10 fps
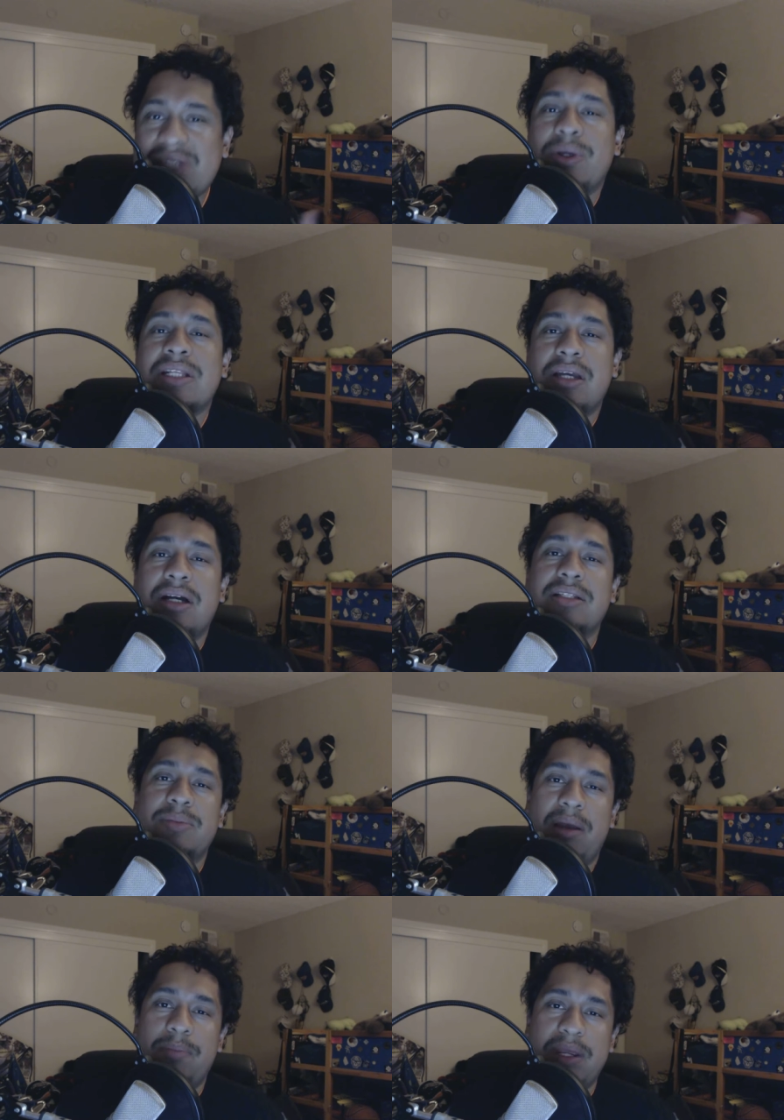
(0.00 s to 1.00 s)
I just want to talk
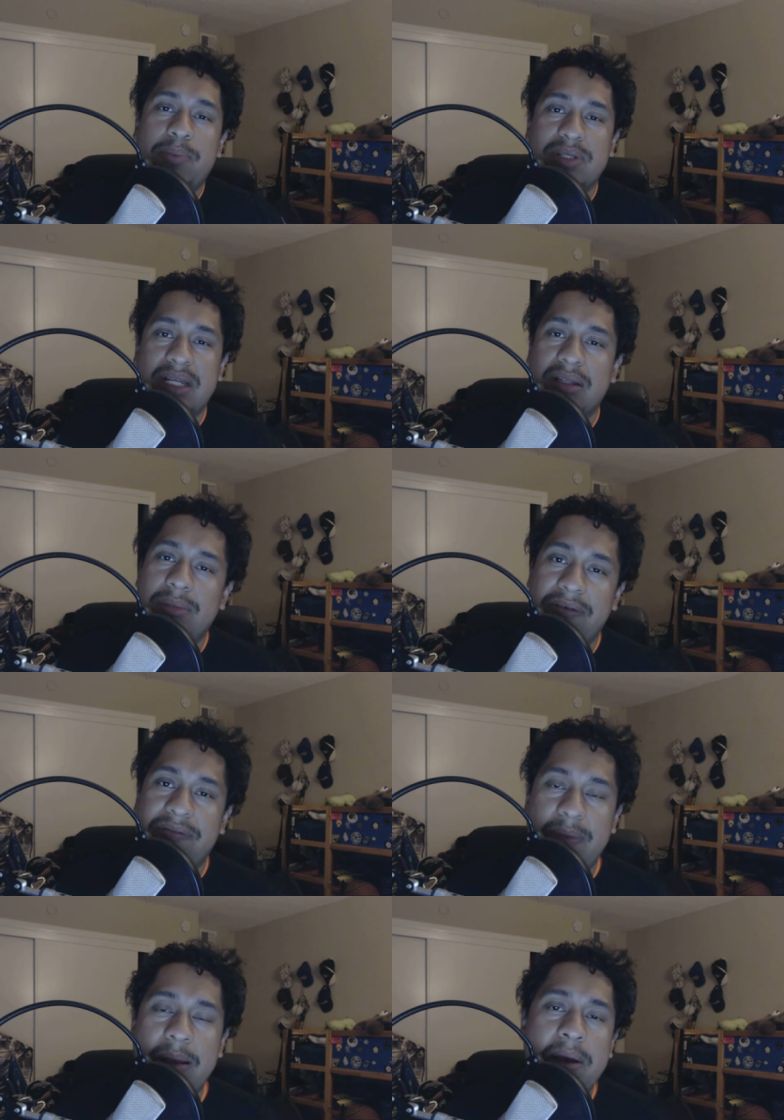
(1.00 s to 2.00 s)
to my peoples out there, my,
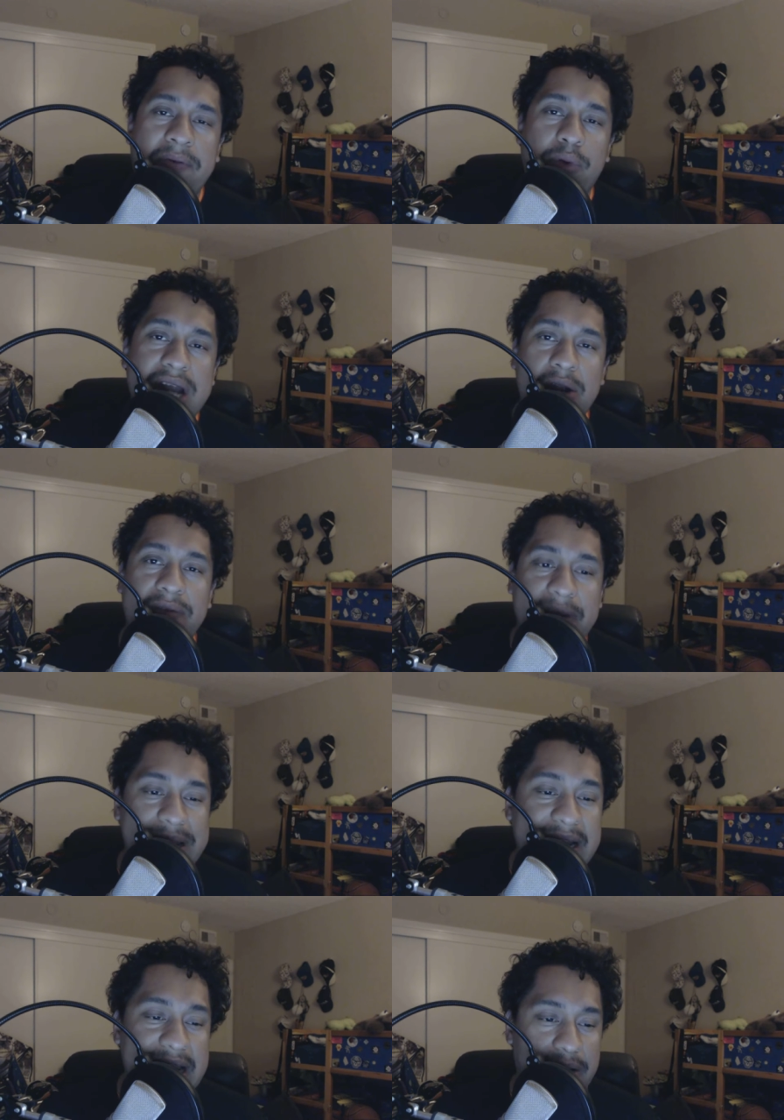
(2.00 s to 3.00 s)
my, my forty-niner
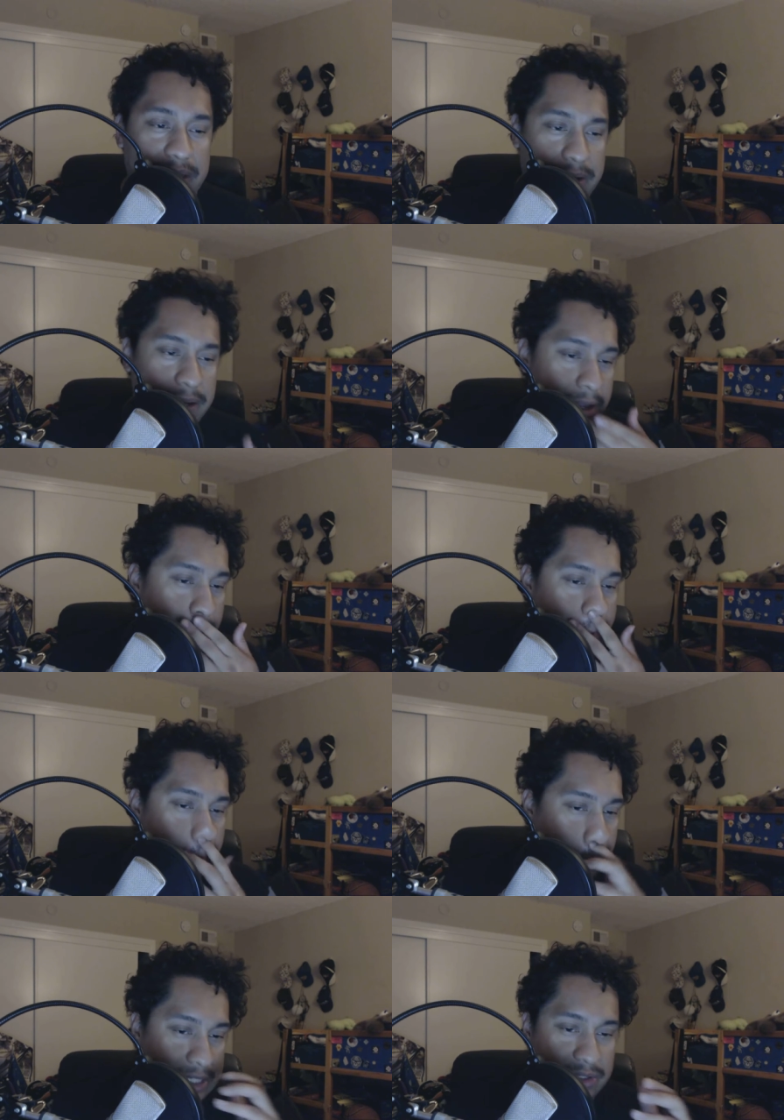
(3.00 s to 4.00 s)
familia out there.
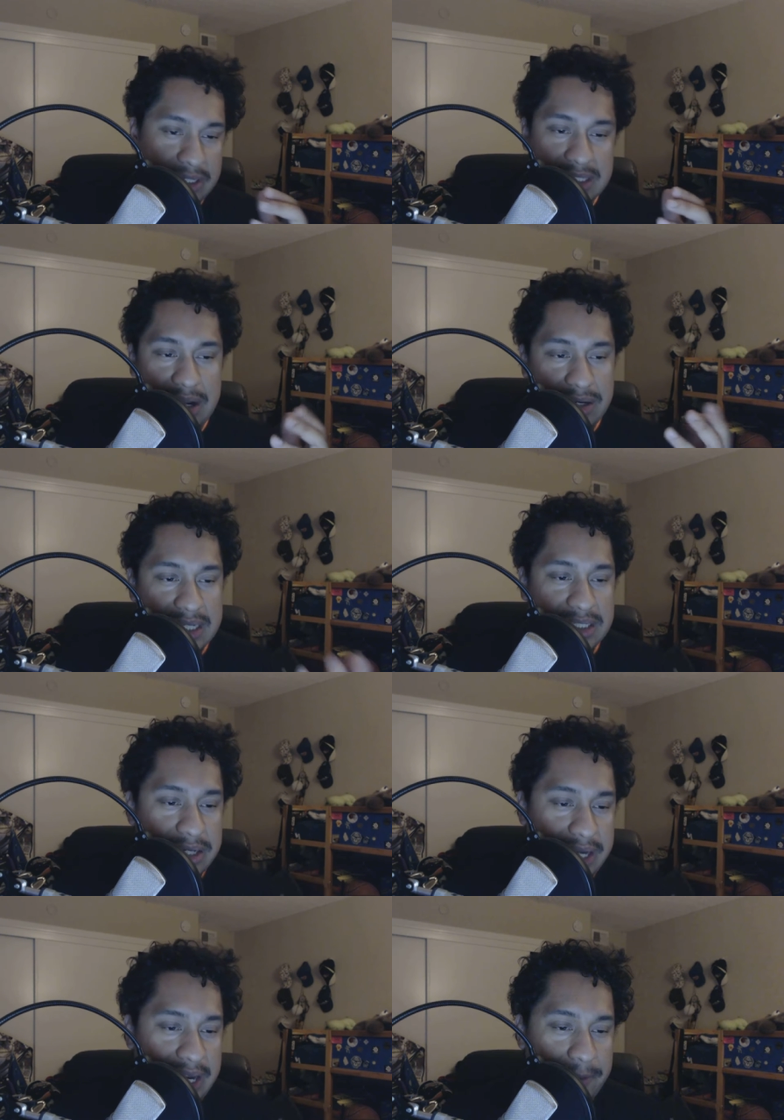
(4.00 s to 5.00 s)
All right, so let's now just
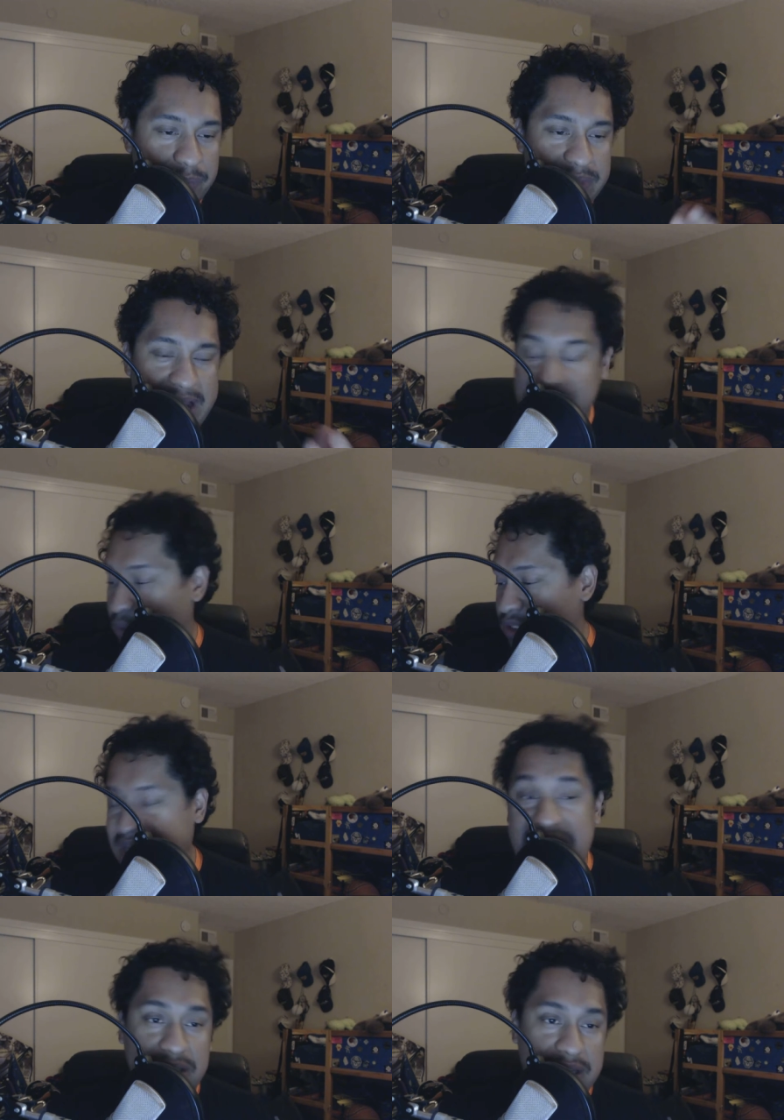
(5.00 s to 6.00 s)
look at the actual
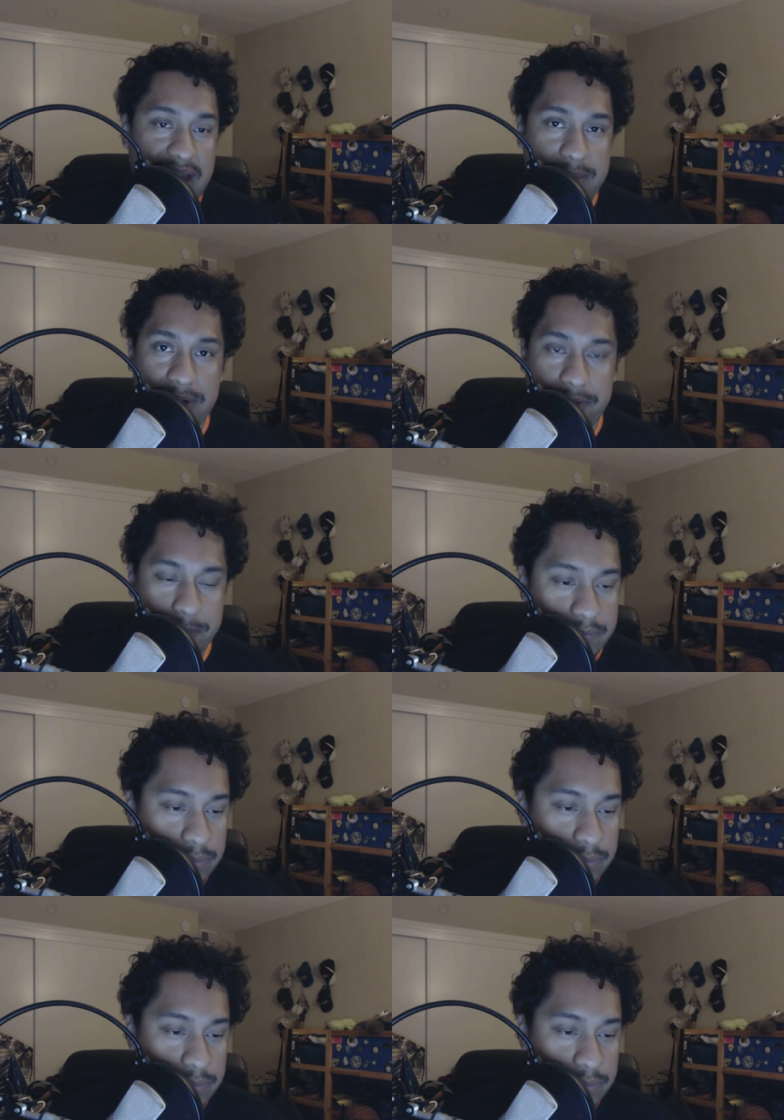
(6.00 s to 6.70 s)
stats of the game here.